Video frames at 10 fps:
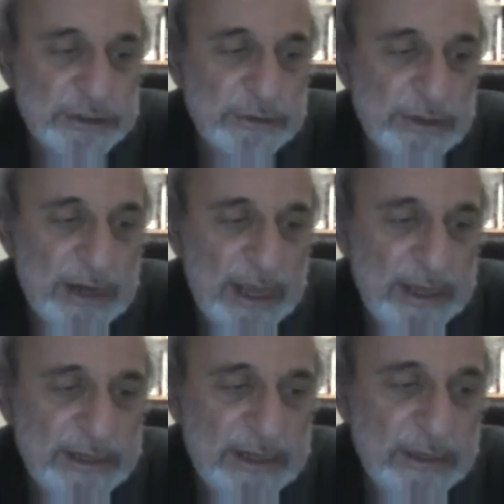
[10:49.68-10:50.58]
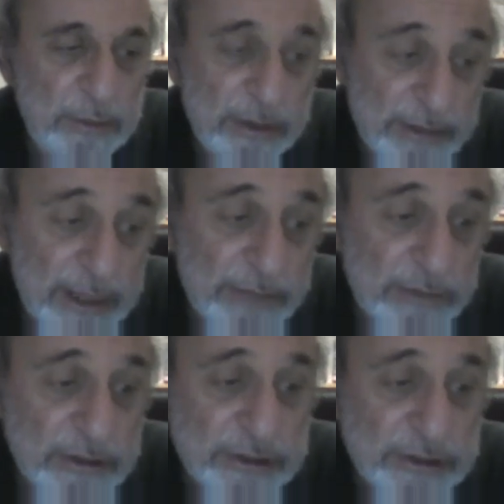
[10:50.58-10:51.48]
through the line in one of the other
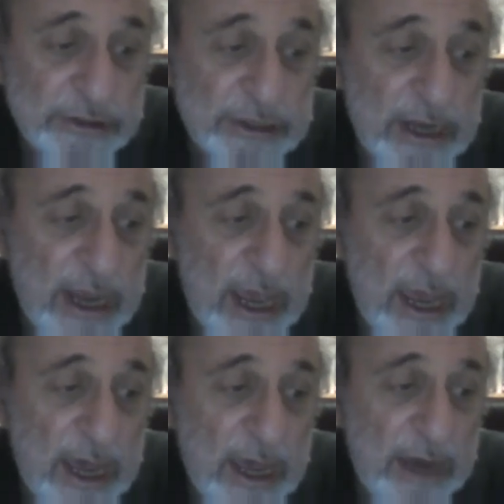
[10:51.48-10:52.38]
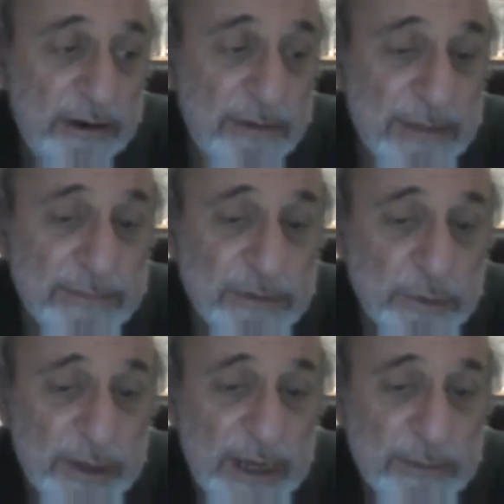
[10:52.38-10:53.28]
versions. I remembered
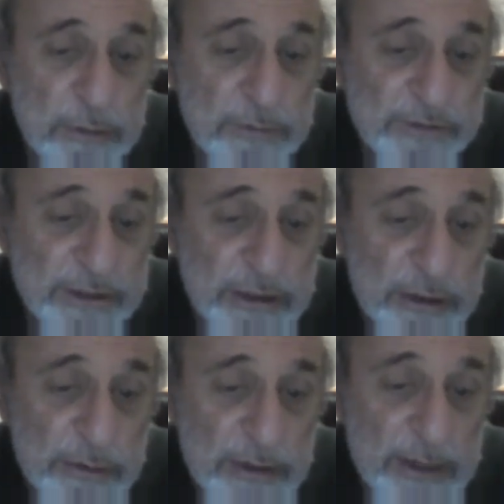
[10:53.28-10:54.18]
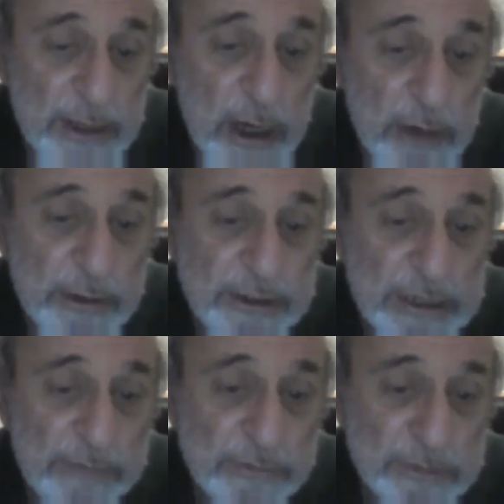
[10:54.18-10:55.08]
when I moved in you, and the holy
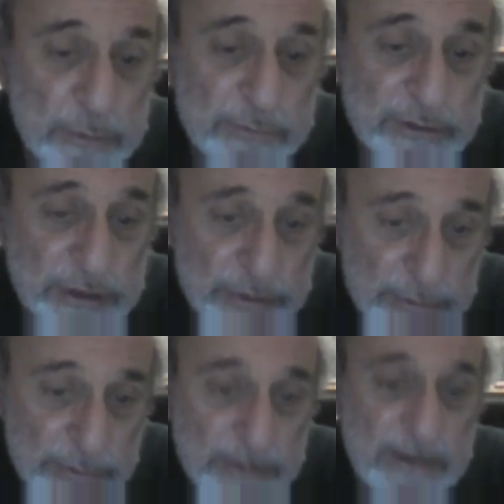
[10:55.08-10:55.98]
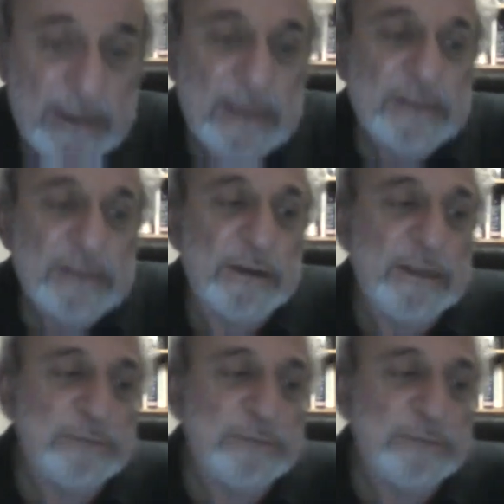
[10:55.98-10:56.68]
dove was moving too. So he's